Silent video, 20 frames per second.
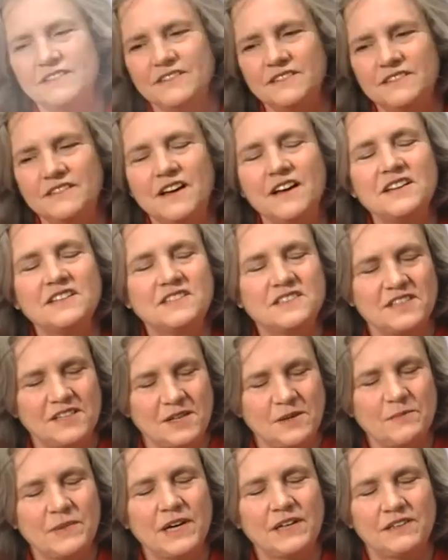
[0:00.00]
Nice
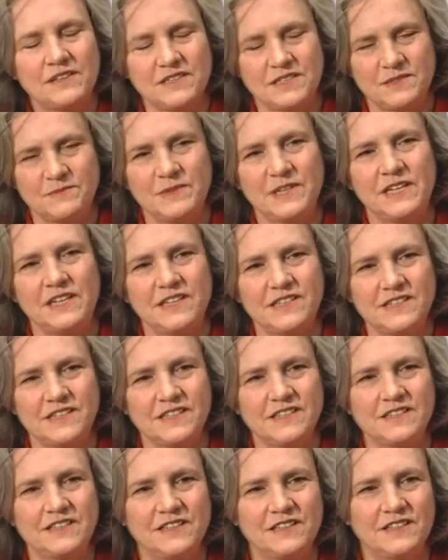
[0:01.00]
thing about these meetings
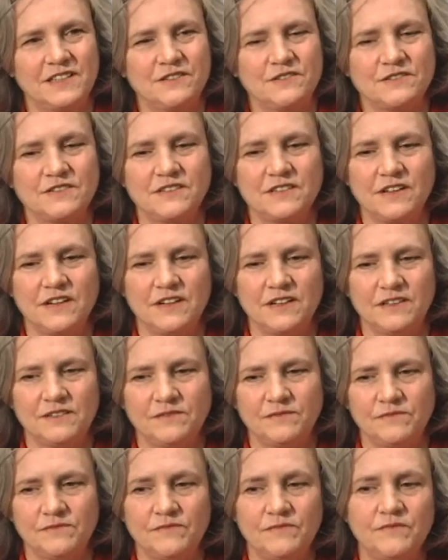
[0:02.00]
is that there's a